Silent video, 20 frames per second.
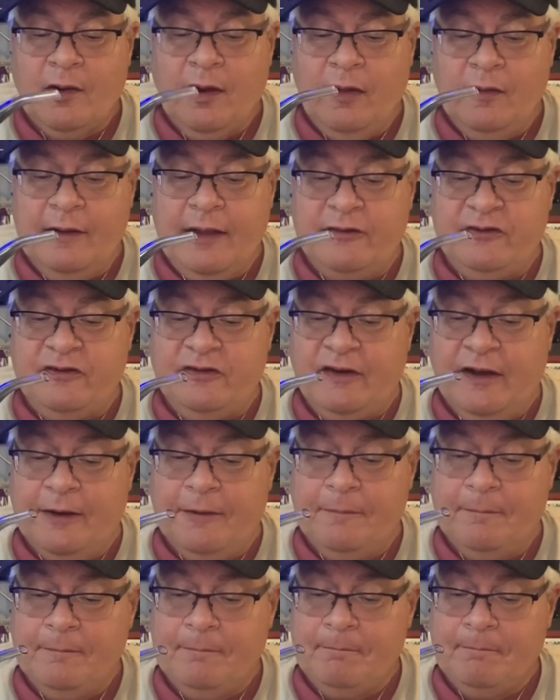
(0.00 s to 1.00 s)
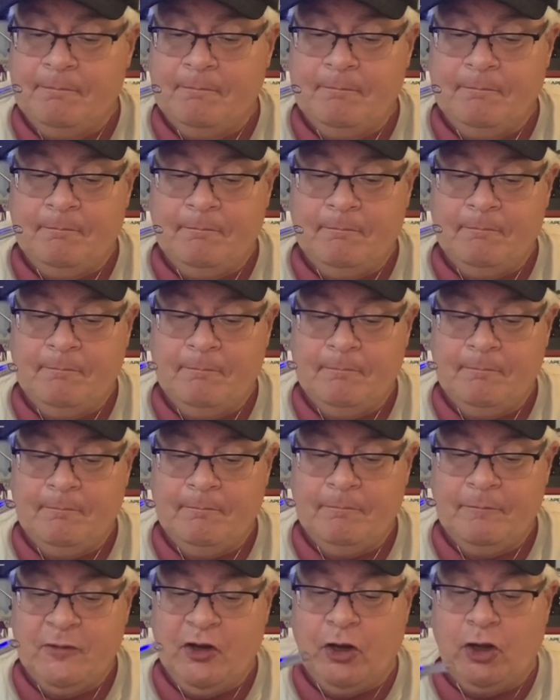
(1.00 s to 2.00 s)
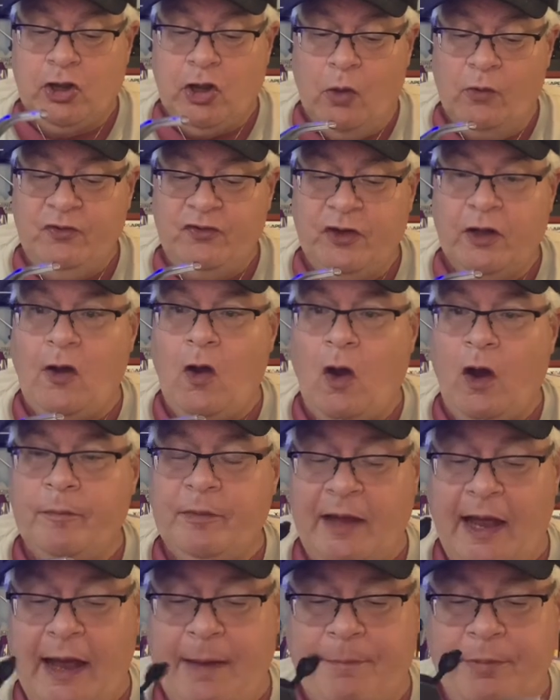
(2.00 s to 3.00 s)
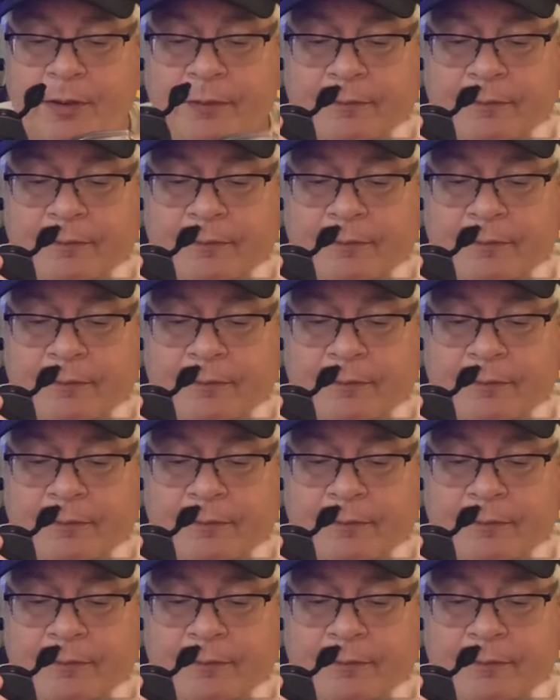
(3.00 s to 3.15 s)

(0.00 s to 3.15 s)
let's see. You close the carb cap,